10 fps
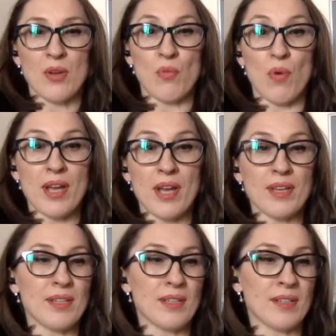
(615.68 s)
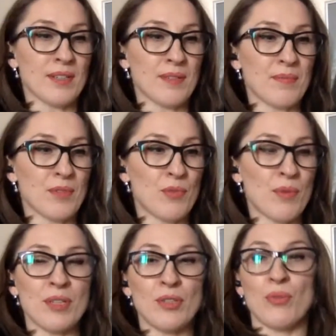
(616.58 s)
why
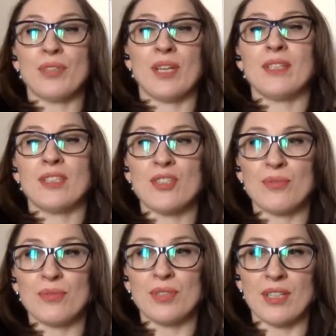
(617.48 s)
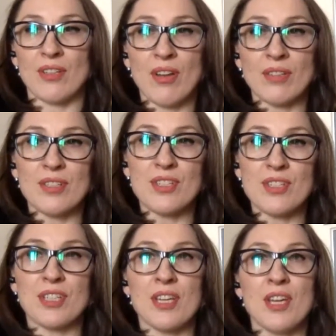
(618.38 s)
women don't get into
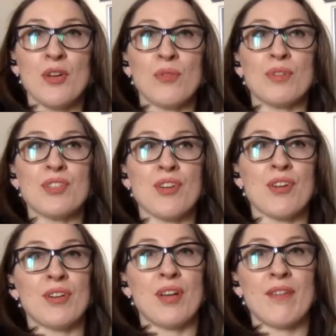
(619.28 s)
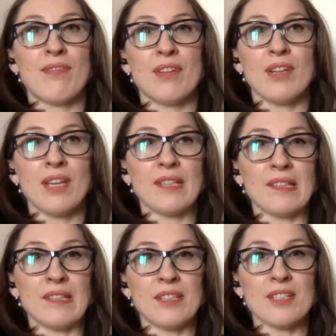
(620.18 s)
technology, which are, I feel like
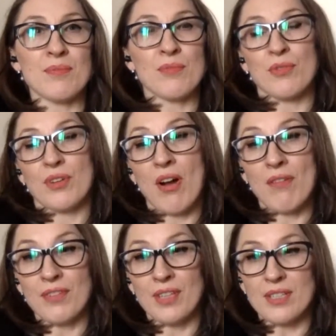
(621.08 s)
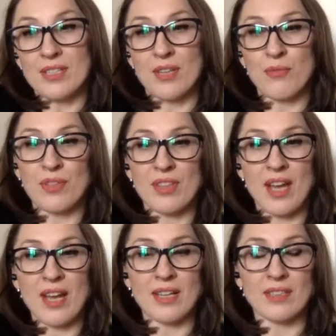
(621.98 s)
they need some more confidence. And with
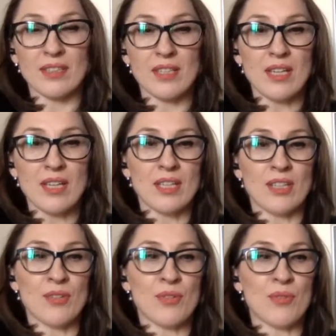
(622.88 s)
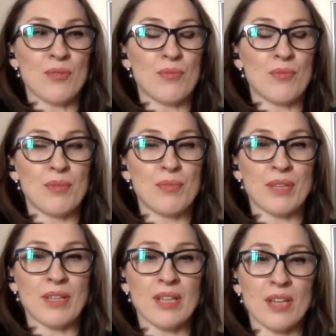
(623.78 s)
that, you know, we
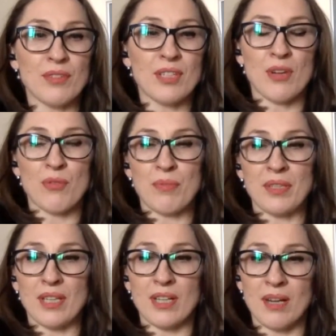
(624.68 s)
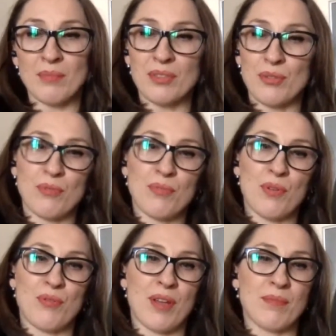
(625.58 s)
bring a lot of the young women that come into our
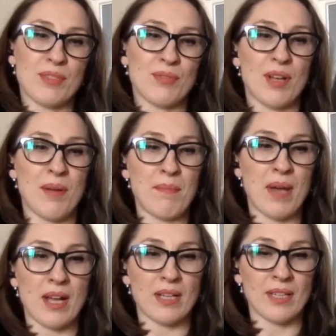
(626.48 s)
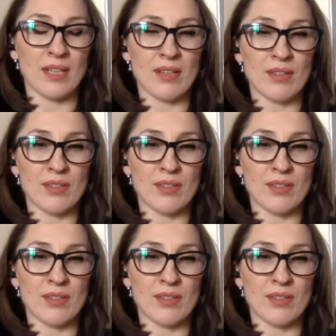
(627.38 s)
programs to come back and